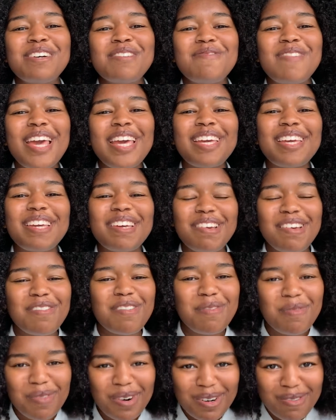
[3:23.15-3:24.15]
make you
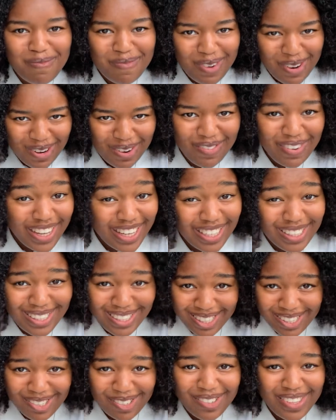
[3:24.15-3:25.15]
even more motivated to
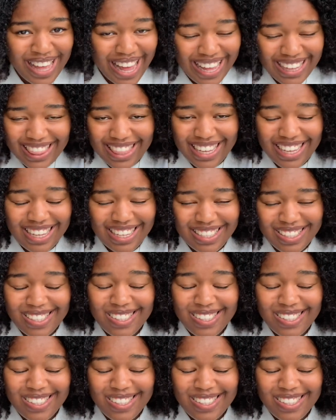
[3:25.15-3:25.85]
do that thing.